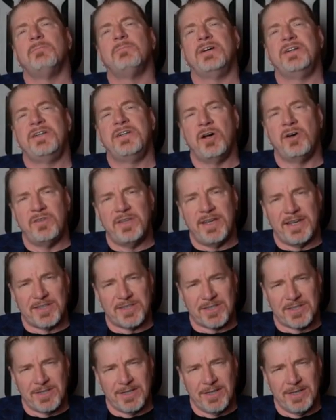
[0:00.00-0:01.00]
But know
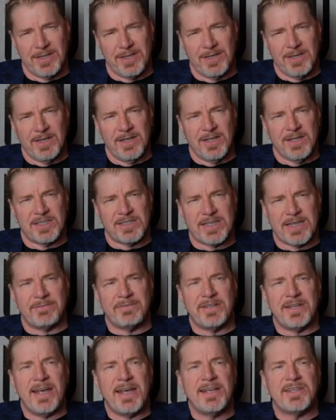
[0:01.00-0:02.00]
this
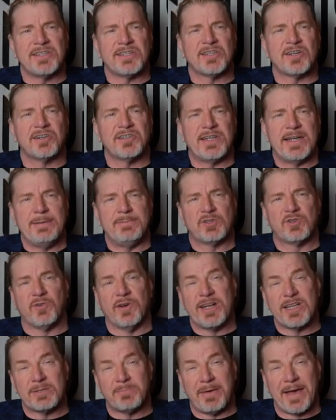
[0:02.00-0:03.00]
Seven Days is our team's
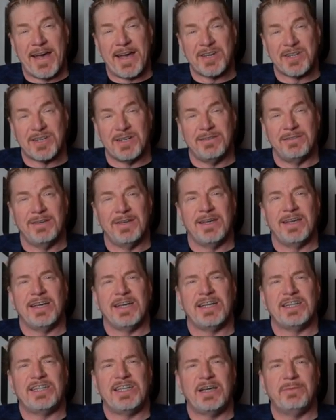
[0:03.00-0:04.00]
greatest passion,
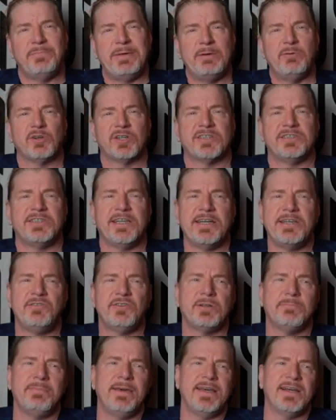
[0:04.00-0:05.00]
and TFP will
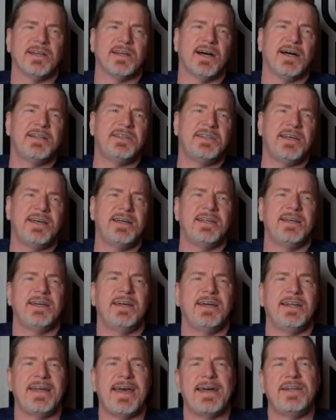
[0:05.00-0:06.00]
continue to make content
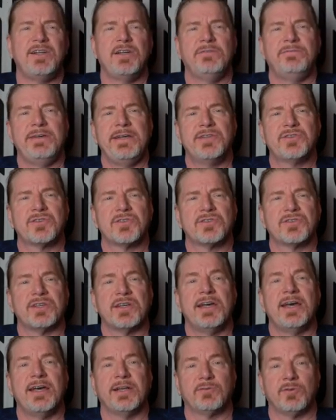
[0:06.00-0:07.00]
and add new features
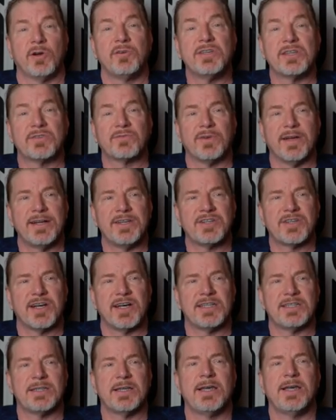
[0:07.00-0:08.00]
and grow this
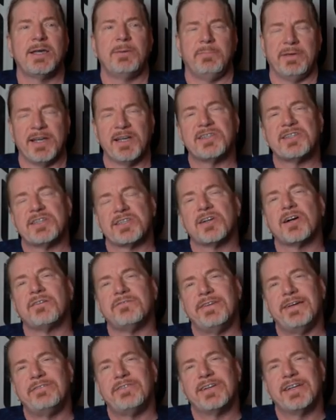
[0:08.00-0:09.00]
franchise because it's our
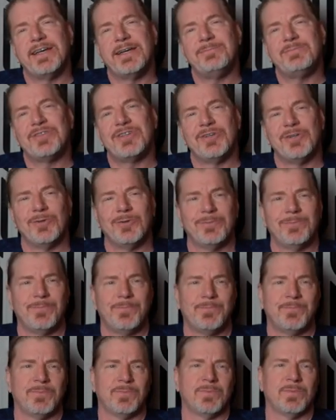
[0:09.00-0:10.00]
favorite game too.
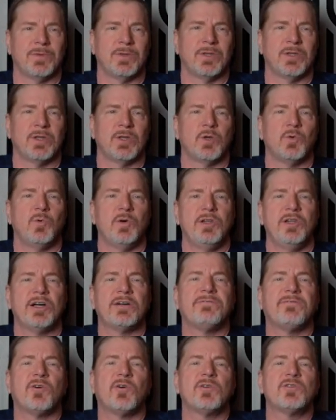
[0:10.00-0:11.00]
We
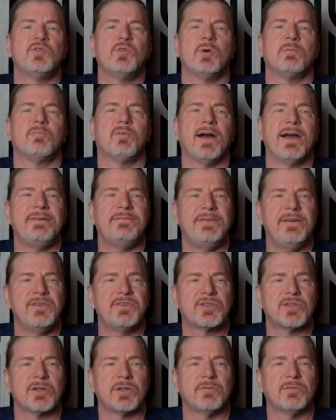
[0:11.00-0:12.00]
look forward to a bright
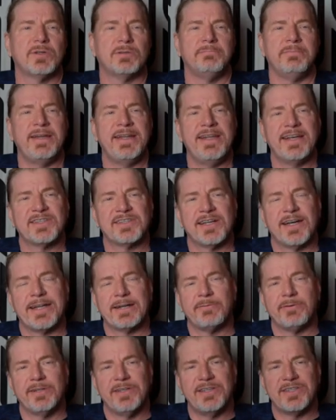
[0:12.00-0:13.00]
future with many
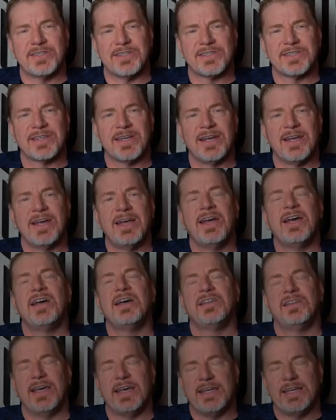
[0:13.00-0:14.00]
exciting releases.
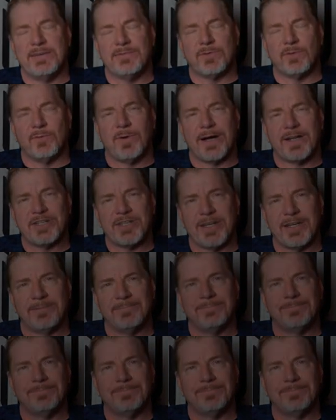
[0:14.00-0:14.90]
Thank you for watching.